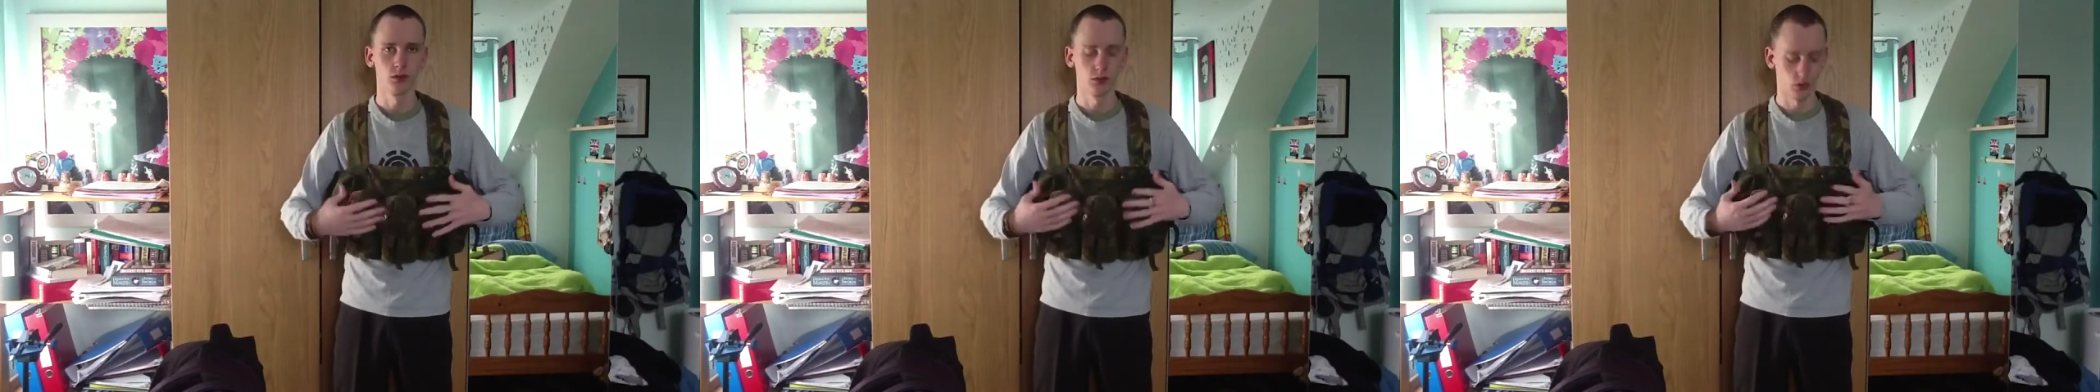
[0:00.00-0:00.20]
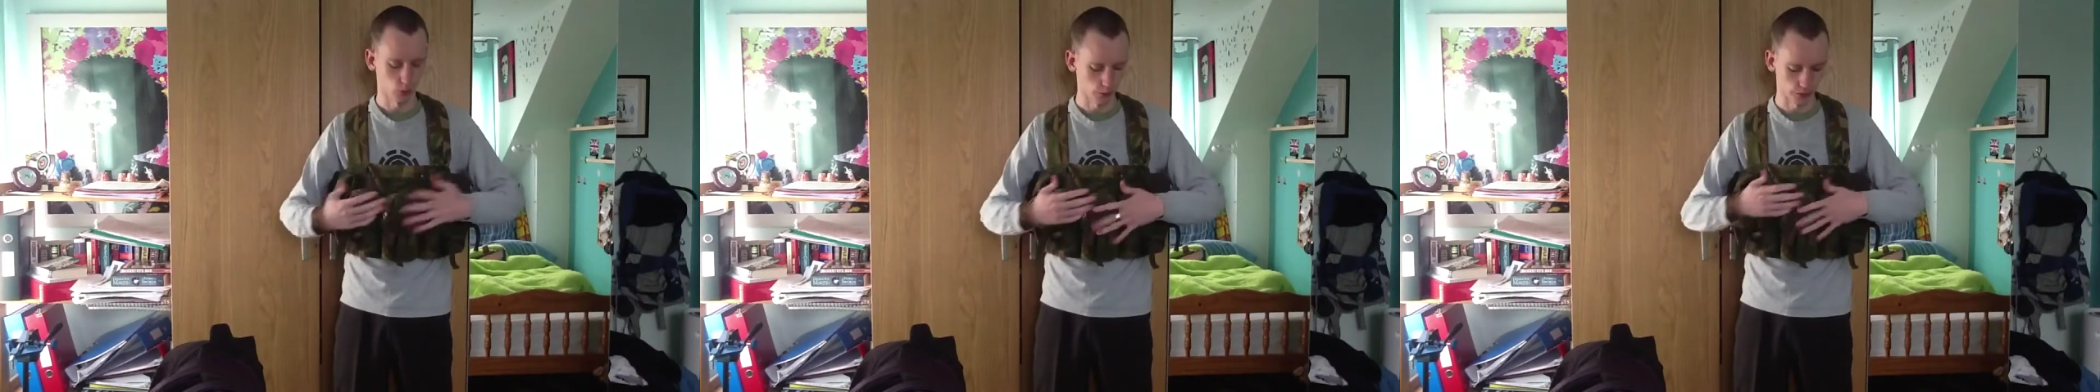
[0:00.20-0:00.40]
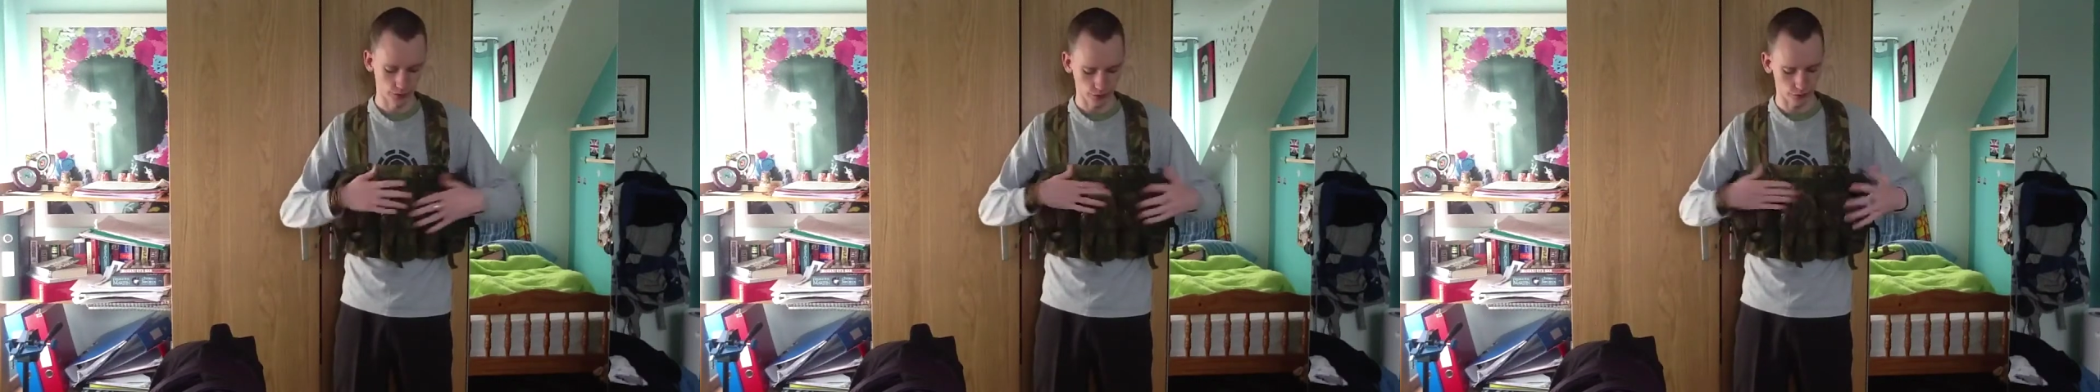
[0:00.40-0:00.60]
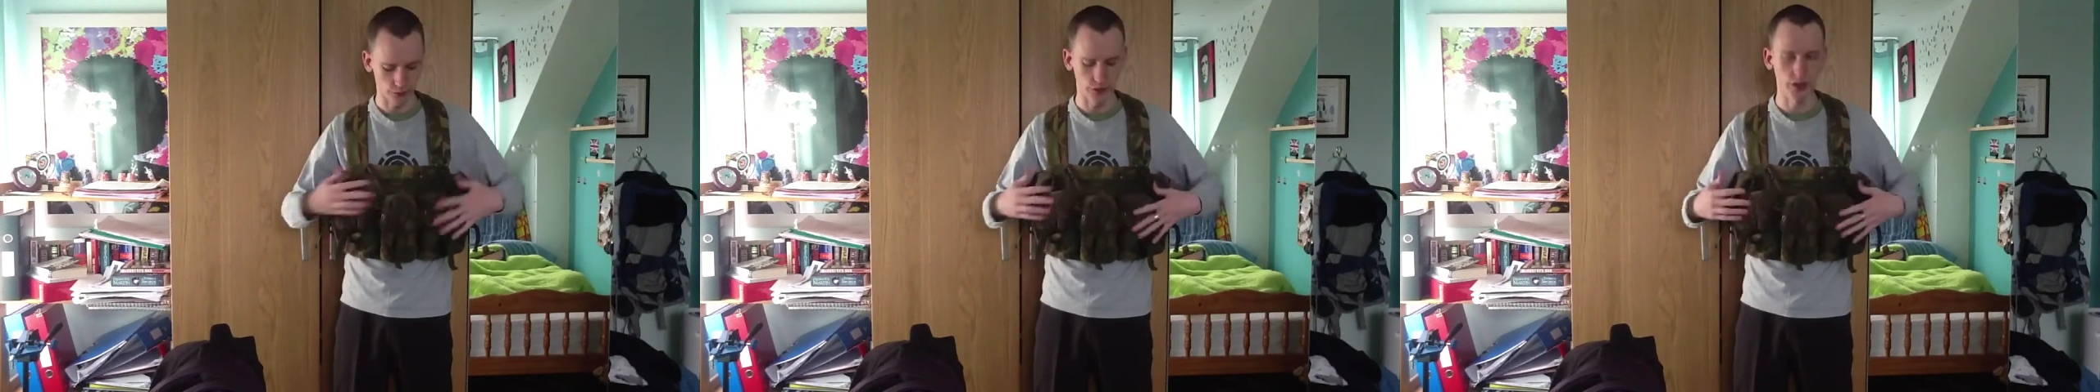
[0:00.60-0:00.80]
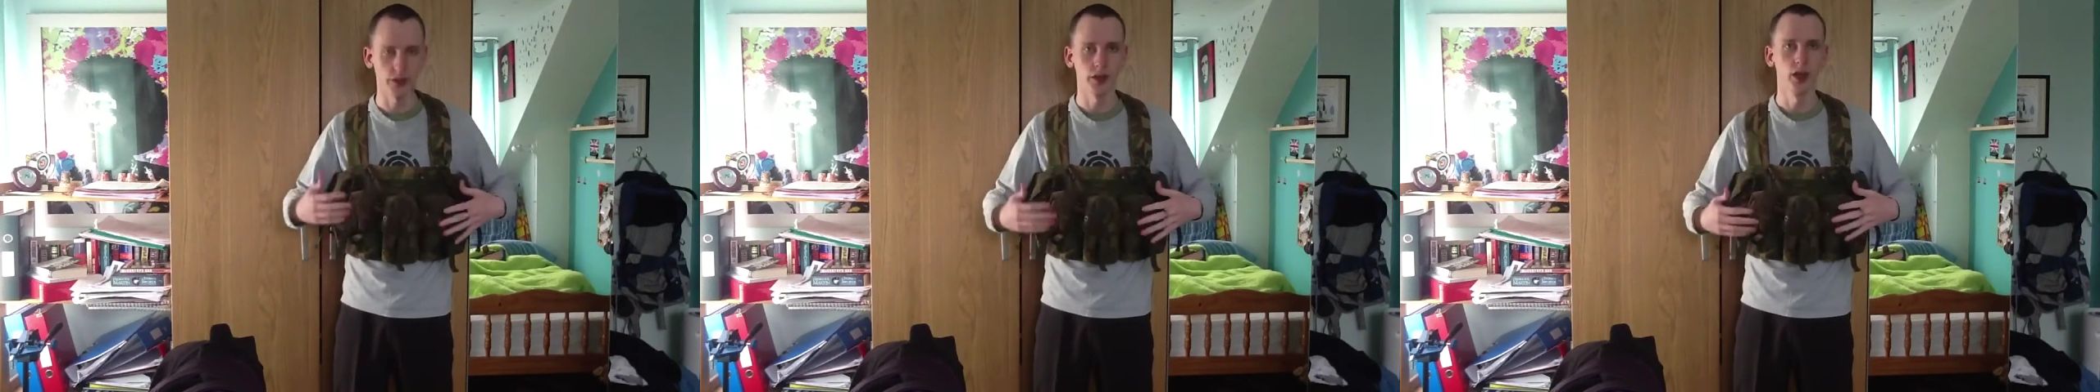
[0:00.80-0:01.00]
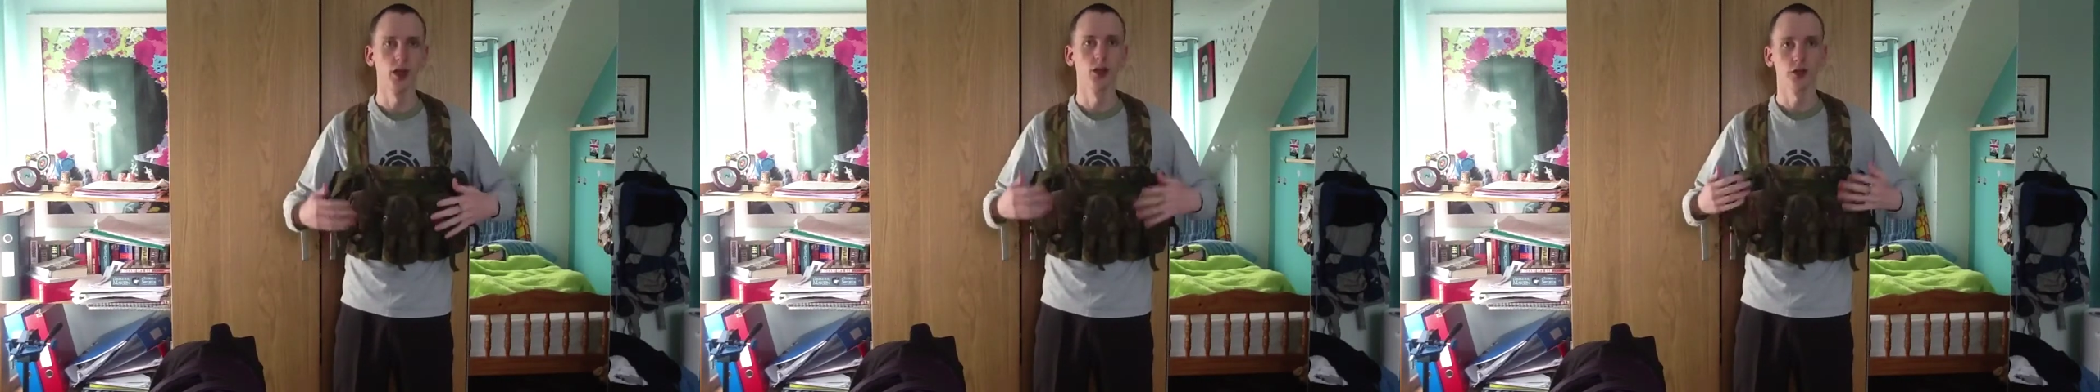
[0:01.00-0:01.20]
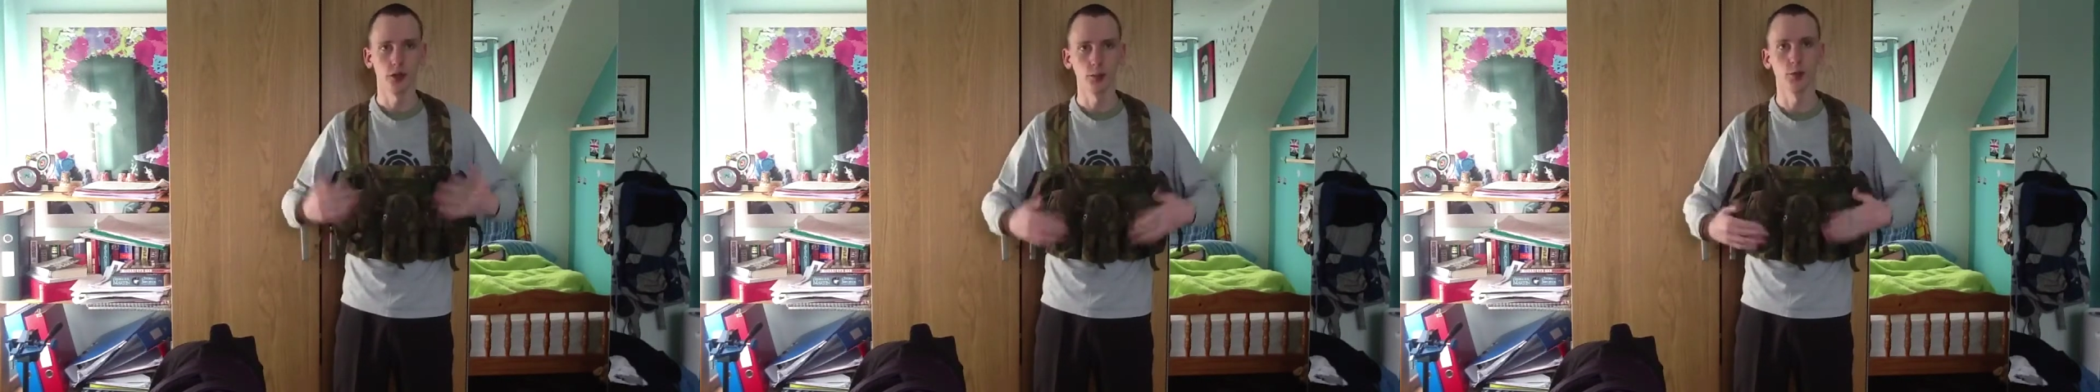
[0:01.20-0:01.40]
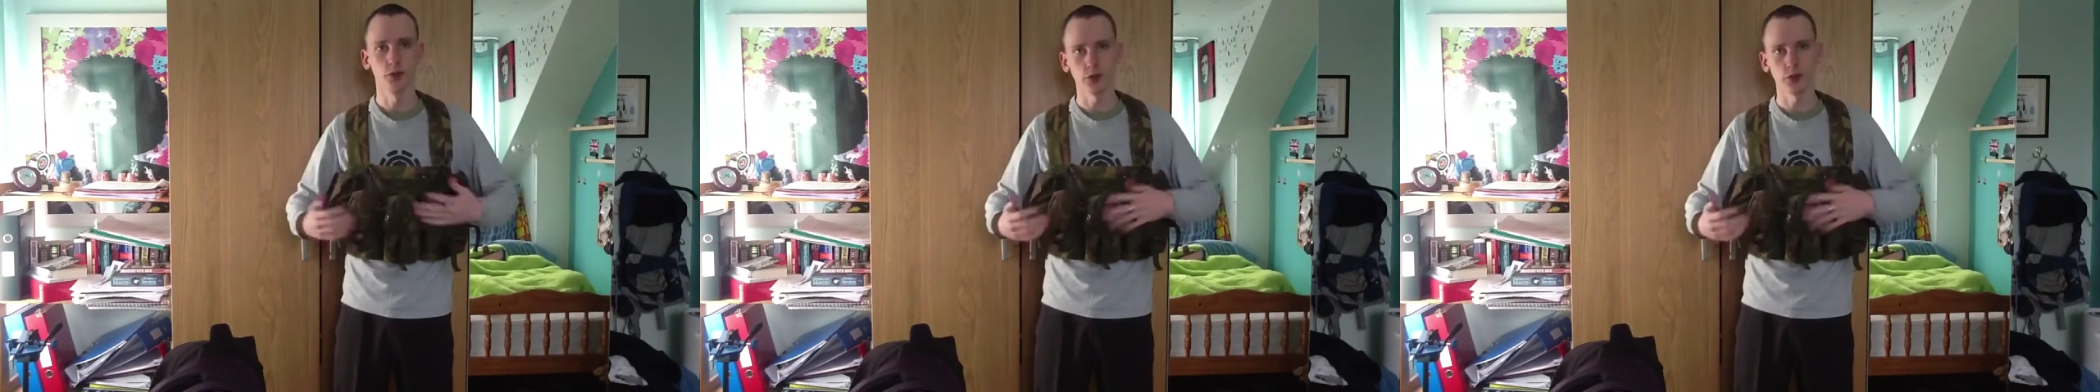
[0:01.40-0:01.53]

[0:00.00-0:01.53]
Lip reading: or the three double